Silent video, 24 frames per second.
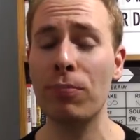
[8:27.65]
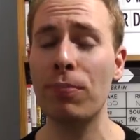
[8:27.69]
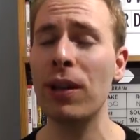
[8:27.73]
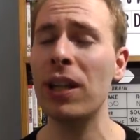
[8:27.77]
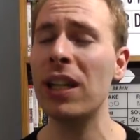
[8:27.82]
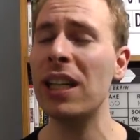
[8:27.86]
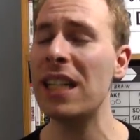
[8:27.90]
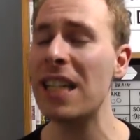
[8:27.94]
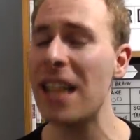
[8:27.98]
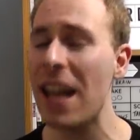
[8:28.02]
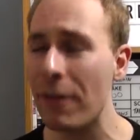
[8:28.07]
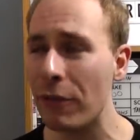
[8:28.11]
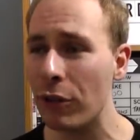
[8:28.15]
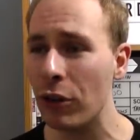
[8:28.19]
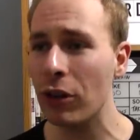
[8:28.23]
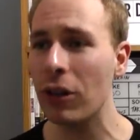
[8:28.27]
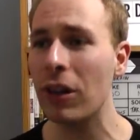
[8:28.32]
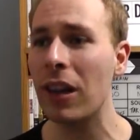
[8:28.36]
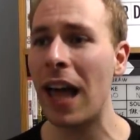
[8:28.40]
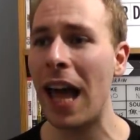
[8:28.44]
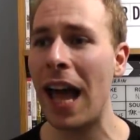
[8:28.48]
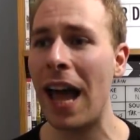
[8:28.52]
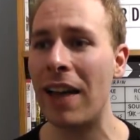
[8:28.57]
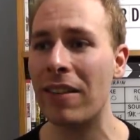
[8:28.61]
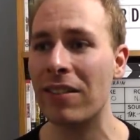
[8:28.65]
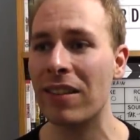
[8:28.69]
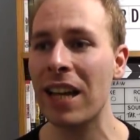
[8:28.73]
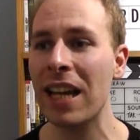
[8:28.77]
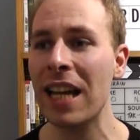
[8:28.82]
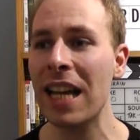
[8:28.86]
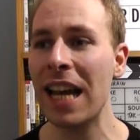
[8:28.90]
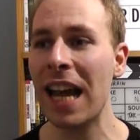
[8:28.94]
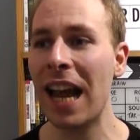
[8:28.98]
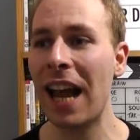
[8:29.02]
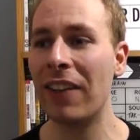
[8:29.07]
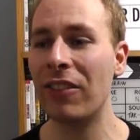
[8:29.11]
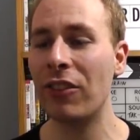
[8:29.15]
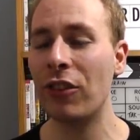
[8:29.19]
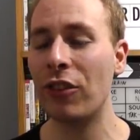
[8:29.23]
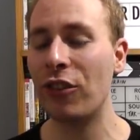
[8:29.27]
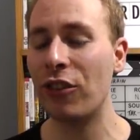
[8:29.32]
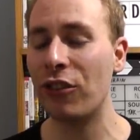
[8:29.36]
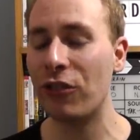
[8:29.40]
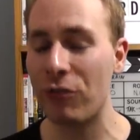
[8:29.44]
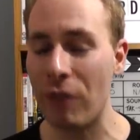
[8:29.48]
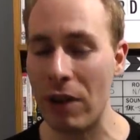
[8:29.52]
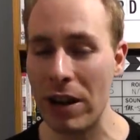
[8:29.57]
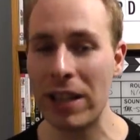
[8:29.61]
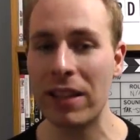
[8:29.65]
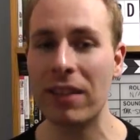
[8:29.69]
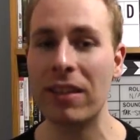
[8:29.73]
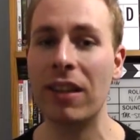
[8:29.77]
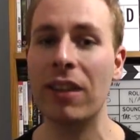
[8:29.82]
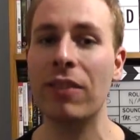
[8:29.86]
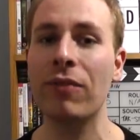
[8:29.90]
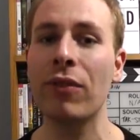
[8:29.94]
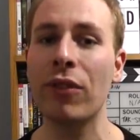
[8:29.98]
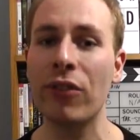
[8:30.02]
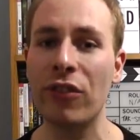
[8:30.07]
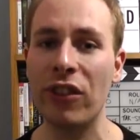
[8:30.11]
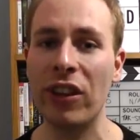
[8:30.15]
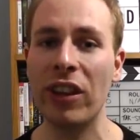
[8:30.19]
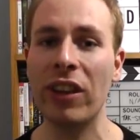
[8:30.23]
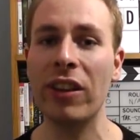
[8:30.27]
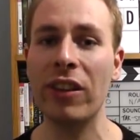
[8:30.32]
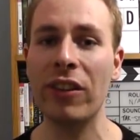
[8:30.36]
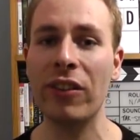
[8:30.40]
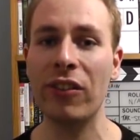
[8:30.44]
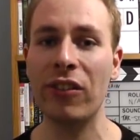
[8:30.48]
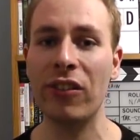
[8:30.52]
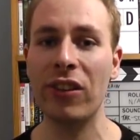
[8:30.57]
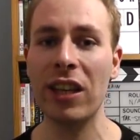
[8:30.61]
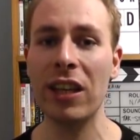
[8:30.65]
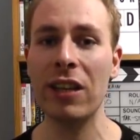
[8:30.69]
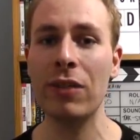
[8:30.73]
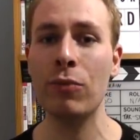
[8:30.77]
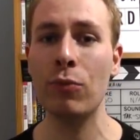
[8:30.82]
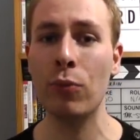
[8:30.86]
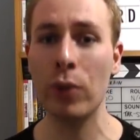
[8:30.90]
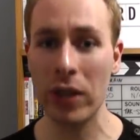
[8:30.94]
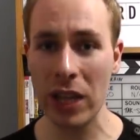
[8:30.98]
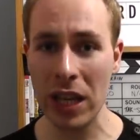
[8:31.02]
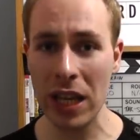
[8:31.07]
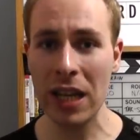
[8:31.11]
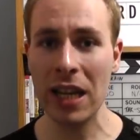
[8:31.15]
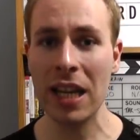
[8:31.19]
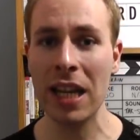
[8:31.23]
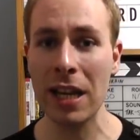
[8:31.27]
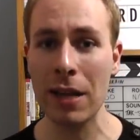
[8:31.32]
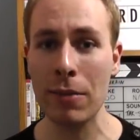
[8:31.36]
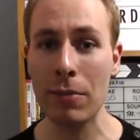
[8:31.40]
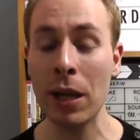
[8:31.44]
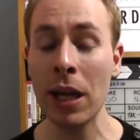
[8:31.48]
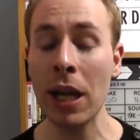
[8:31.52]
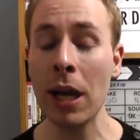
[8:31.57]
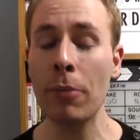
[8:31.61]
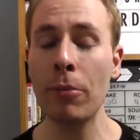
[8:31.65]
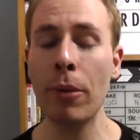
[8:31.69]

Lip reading: but nevertheless has a strength and resiliency within him.